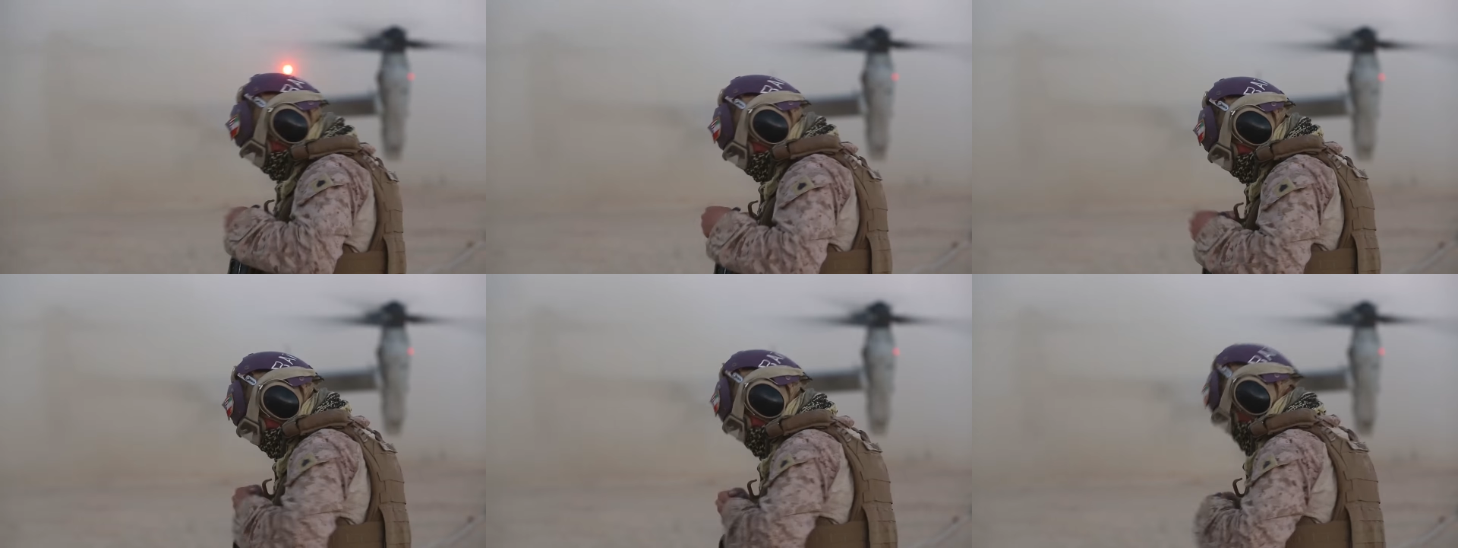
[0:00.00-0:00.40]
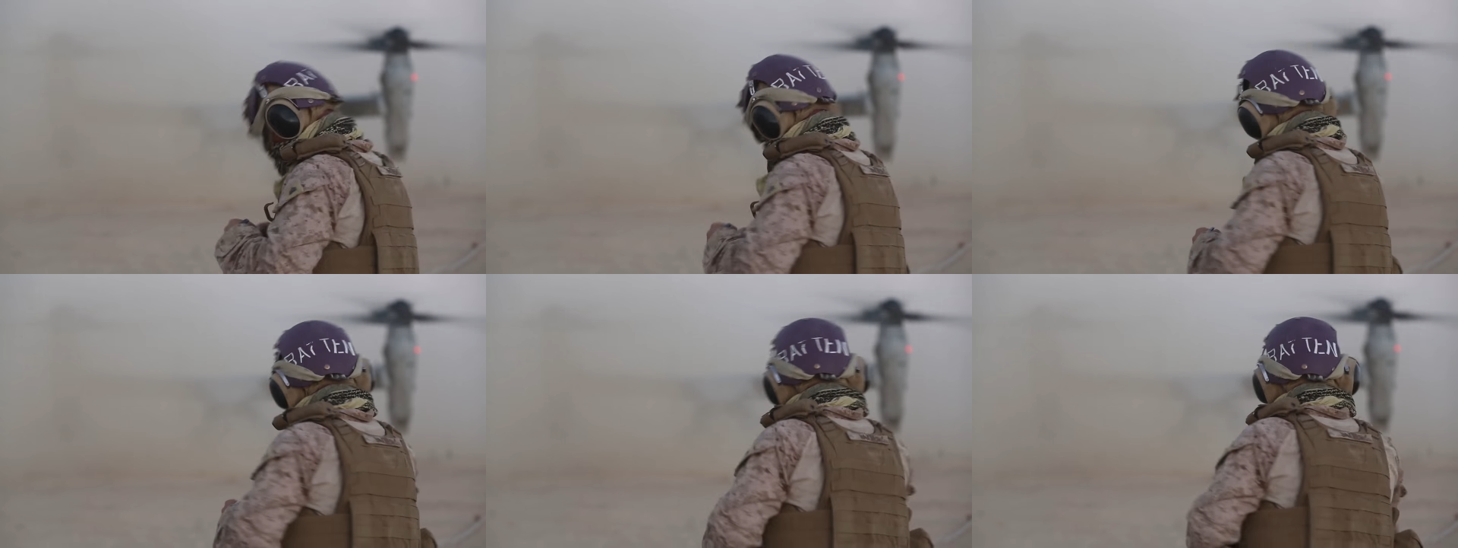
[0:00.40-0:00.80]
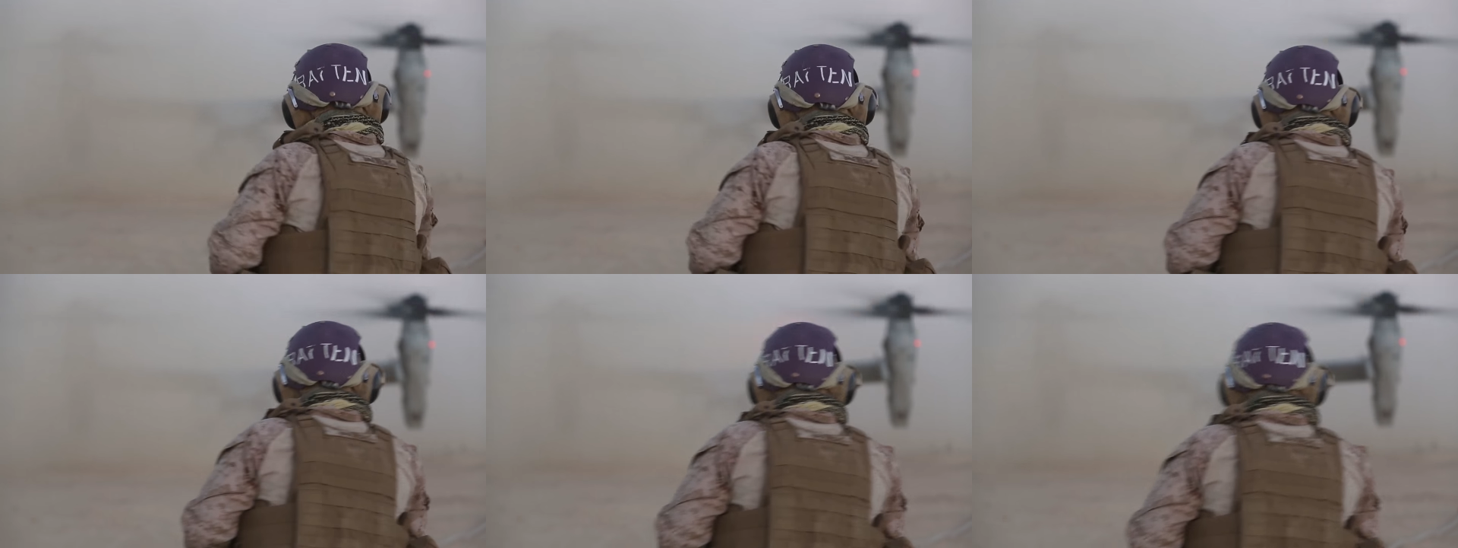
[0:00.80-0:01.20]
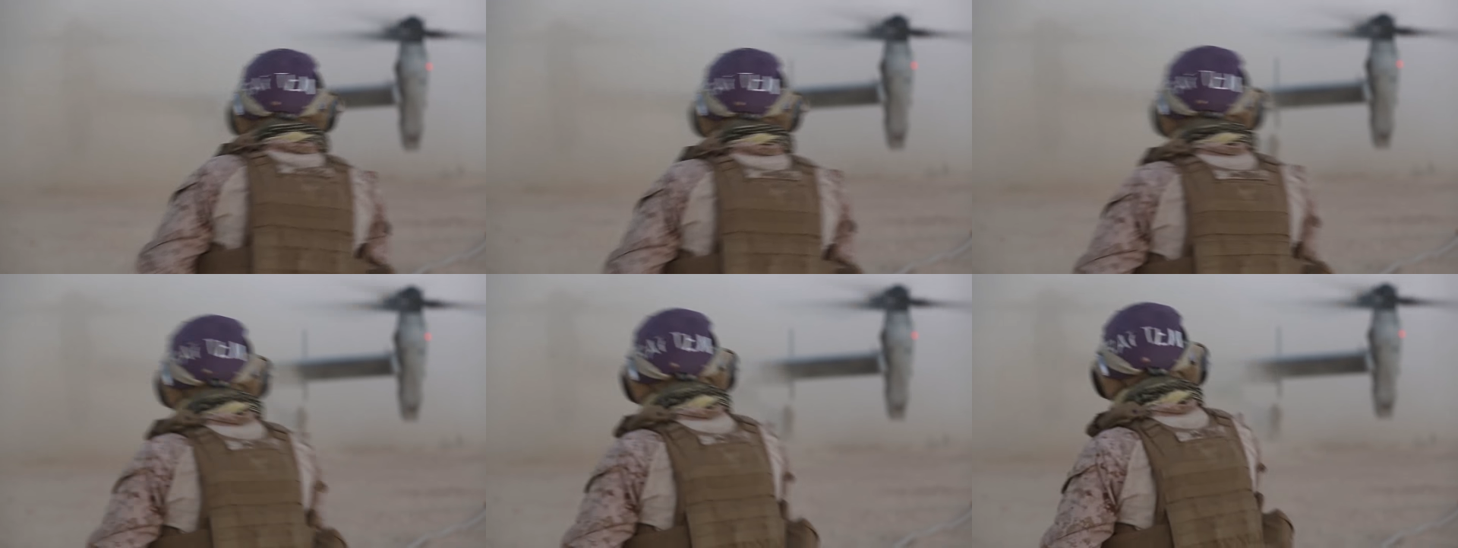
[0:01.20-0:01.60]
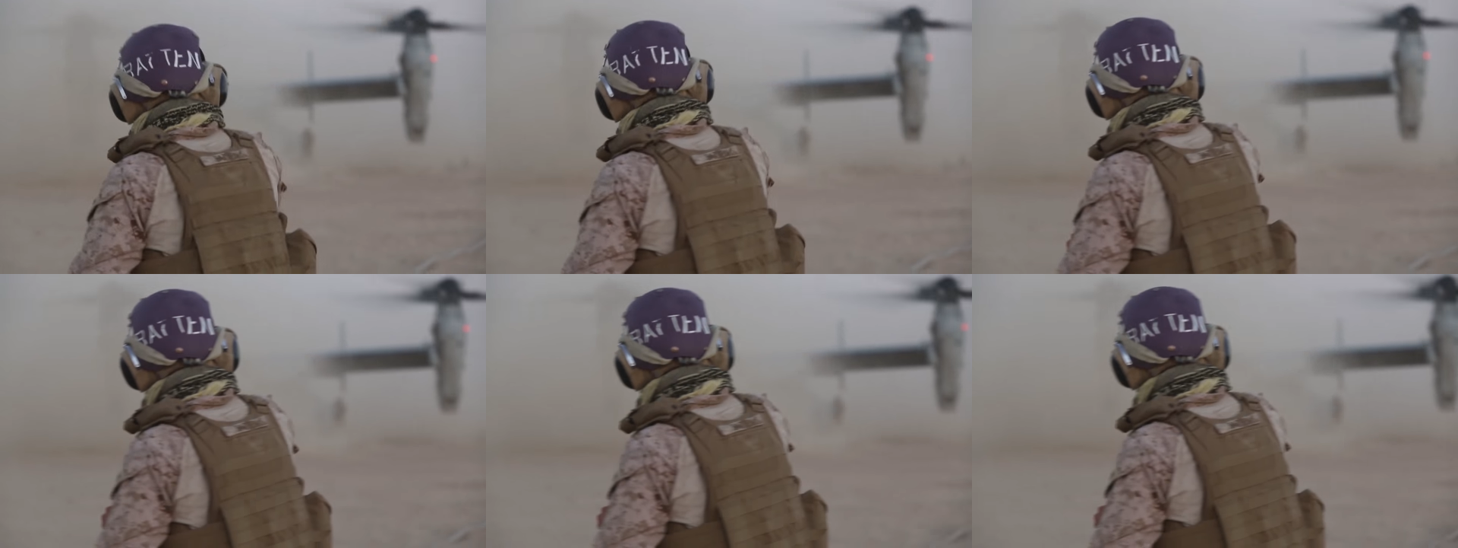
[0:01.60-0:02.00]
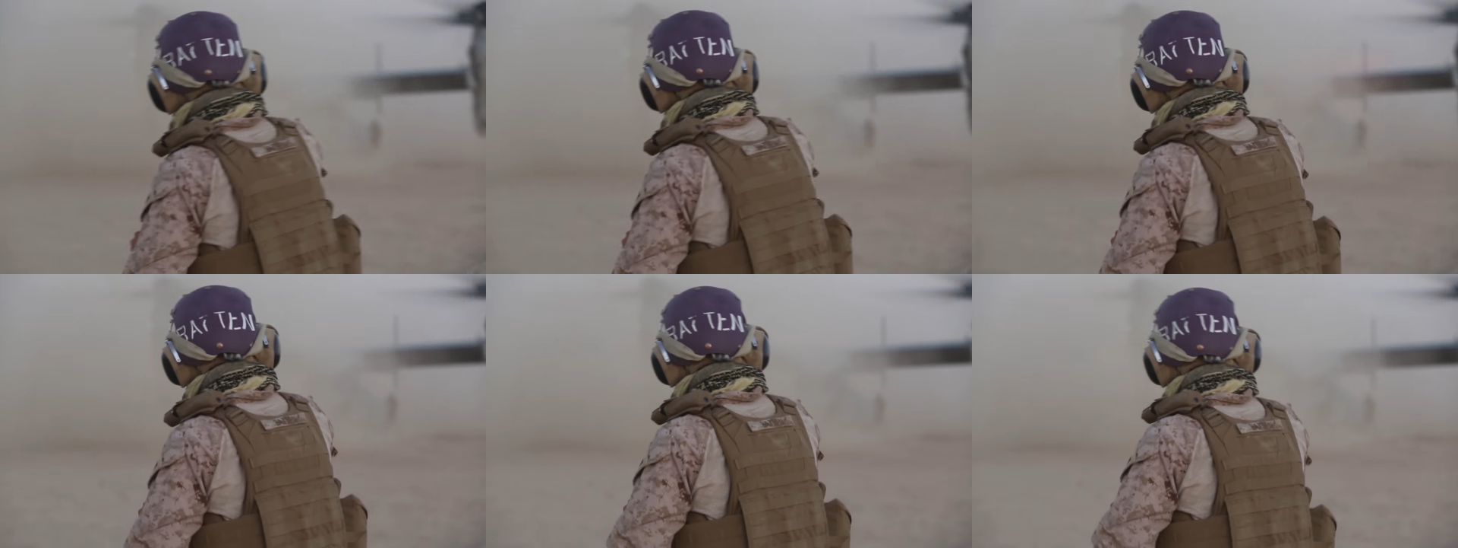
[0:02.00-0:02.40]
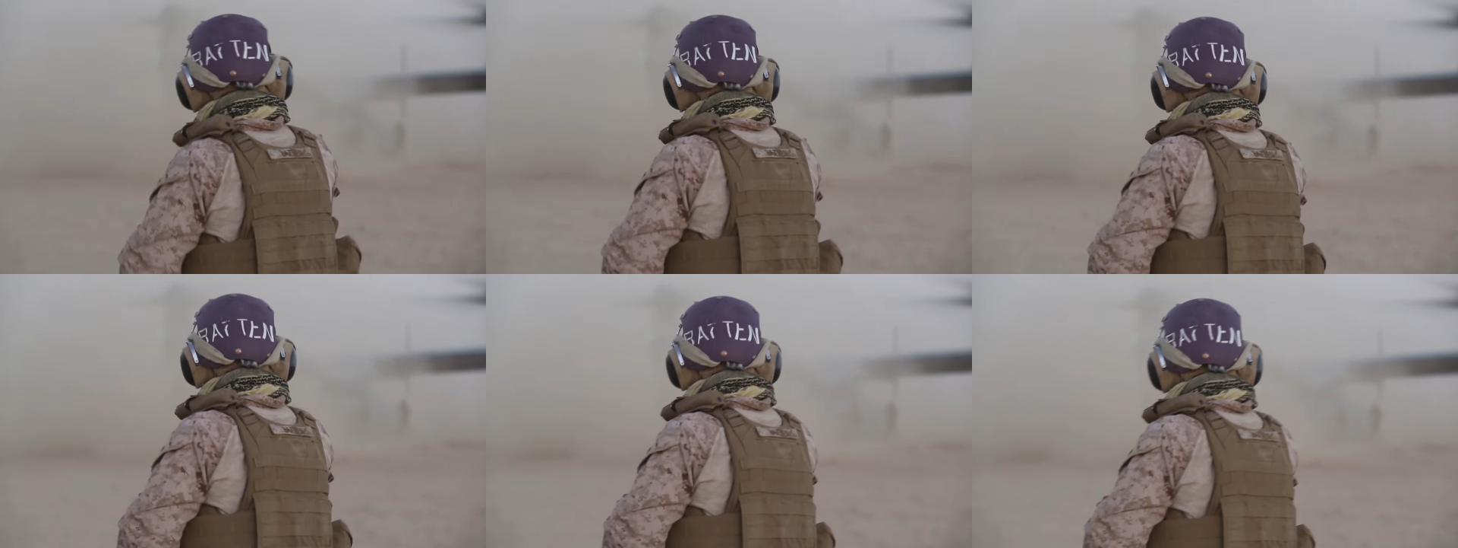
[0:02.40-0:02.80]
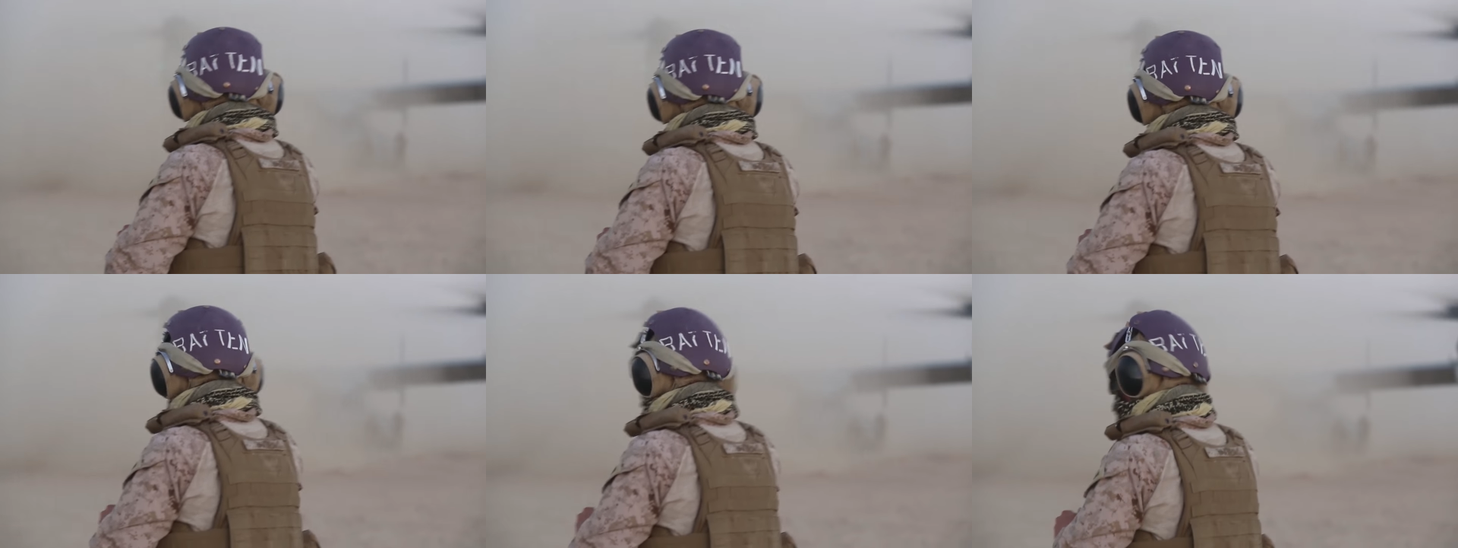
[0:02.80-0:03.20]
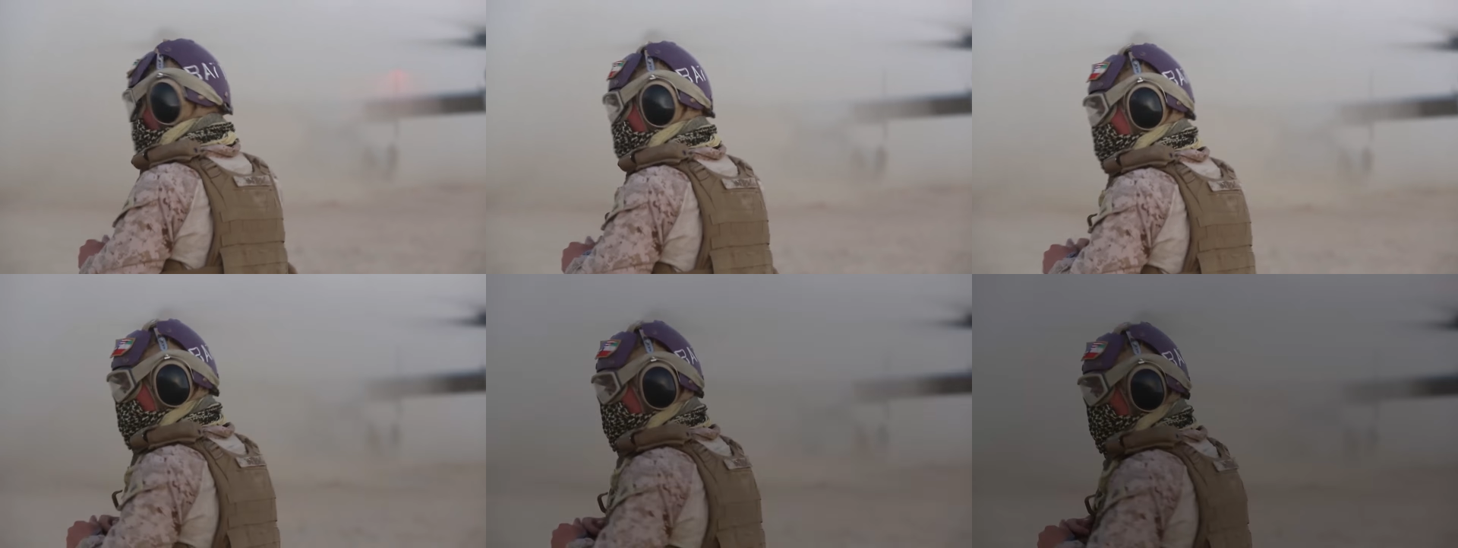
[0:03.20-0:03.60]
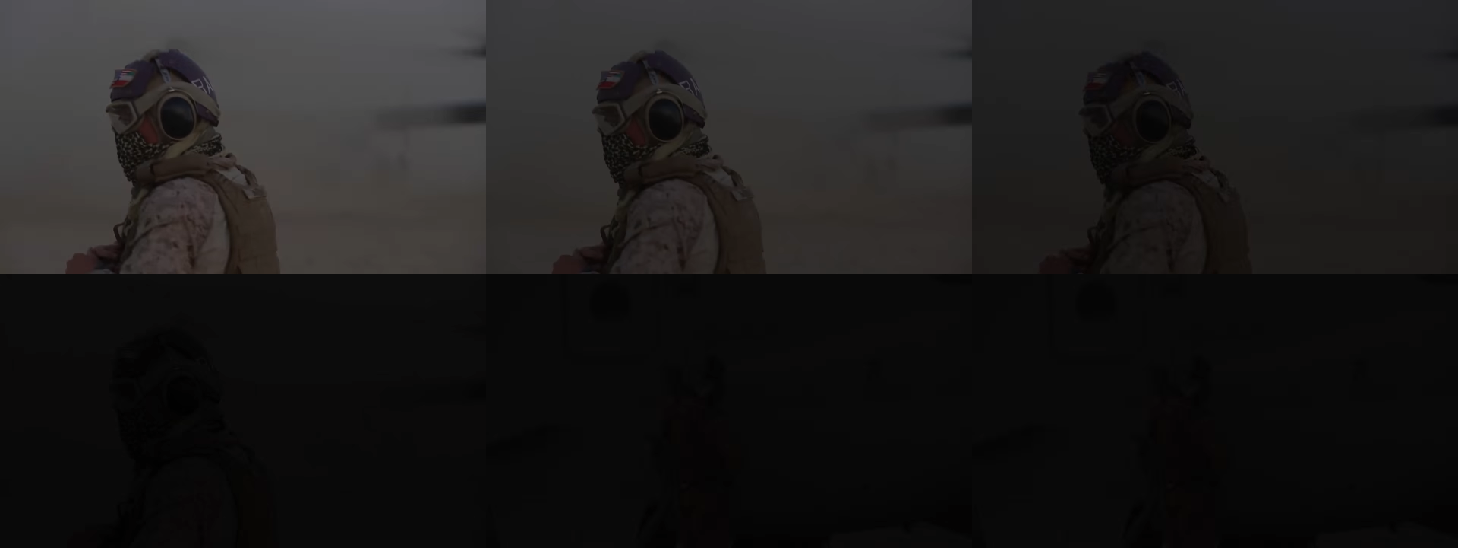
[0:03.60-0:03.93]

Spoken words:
(no speaker visible)